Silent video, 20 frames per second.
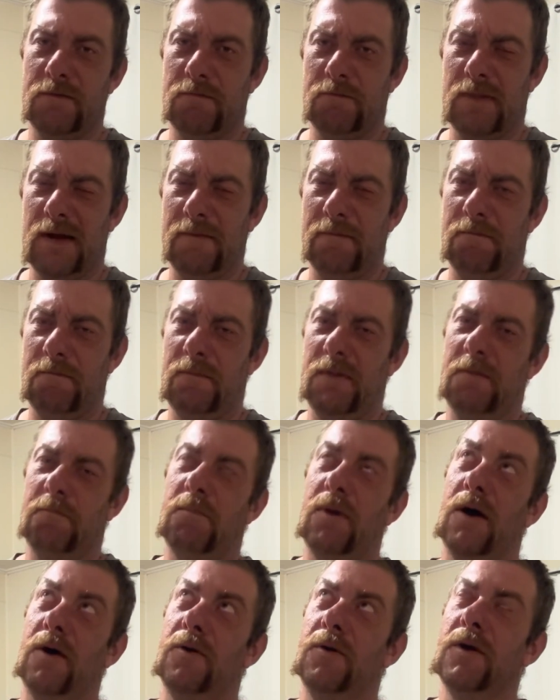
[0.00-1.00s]

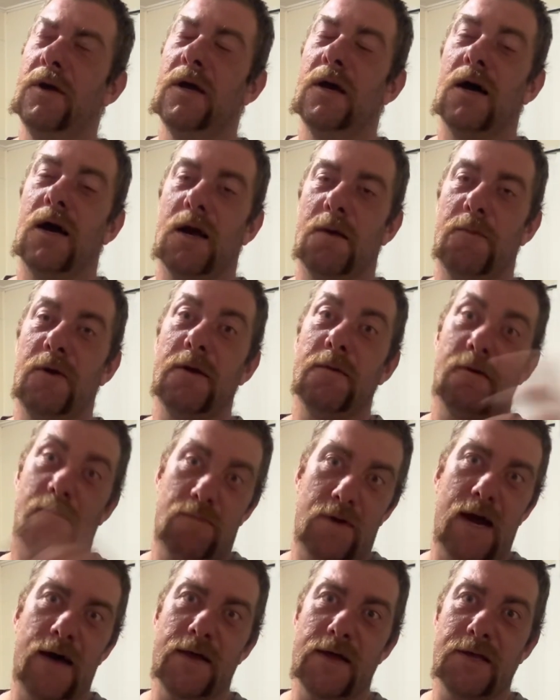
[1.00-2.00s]
I could bring my
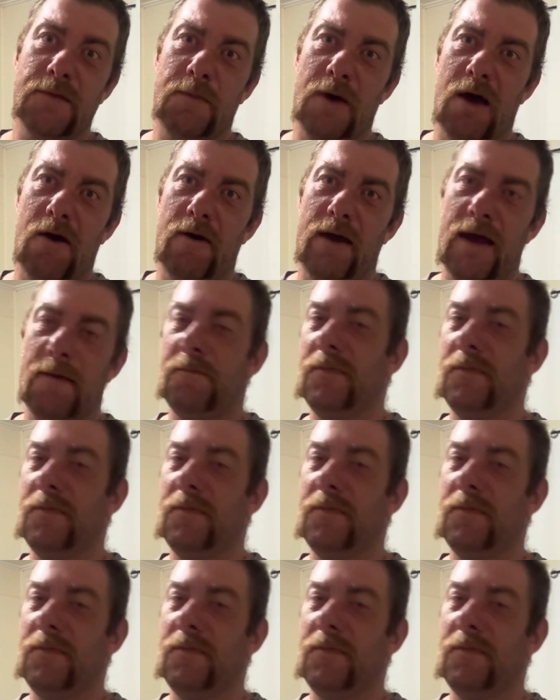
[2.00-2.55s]
brother's bow out,